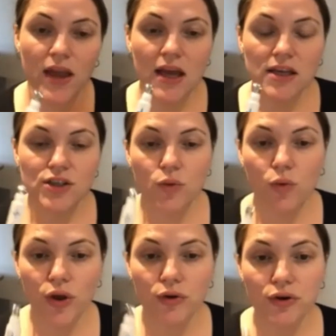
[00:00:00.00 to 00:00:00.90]
So
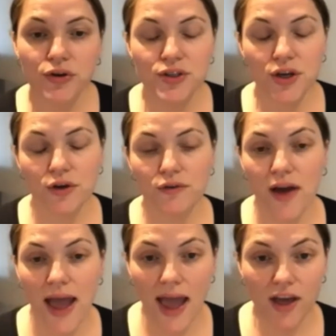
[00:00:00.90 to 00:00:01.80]
what you can do for
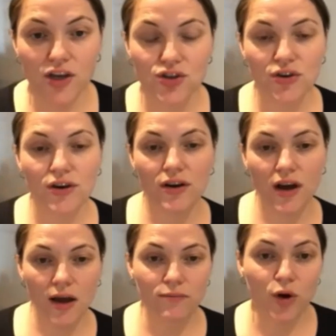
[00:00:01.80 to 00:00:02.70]
extra
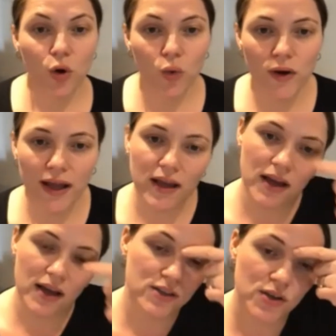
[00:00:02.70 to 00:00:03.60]

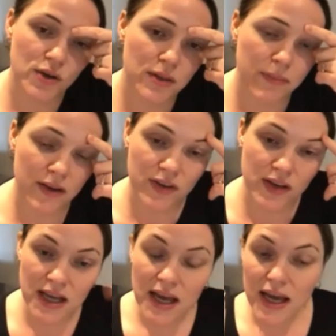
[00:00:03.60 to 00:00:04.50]
cooling and soothing
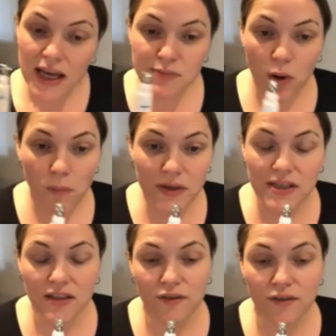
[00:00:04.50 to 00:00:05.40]
benefits is pop this
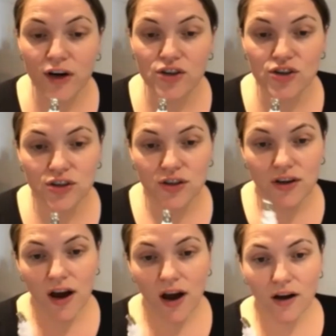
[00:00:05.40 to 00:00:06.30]
in the fridge
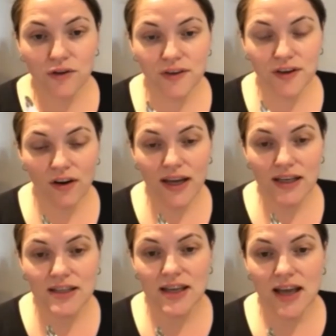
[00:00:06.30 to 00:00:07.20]

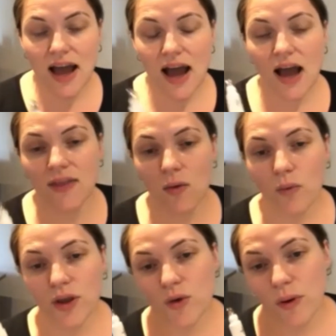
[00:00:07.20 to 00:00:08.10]
overnight. And then
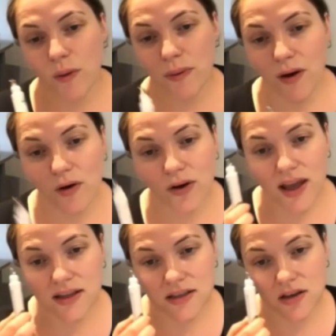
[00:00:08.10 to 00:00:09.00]
when you pop it on,
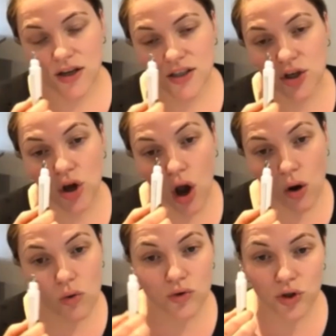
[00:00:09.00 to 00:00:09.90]
it's nice and
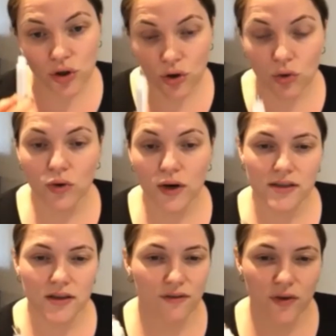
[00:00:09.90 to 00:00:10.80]
cold and cooling,
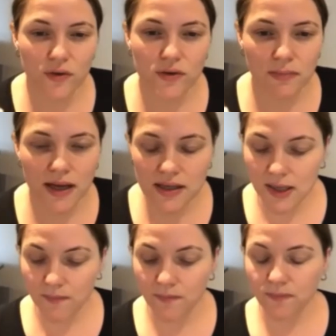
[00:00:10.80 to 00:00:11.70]
so it feels amazing.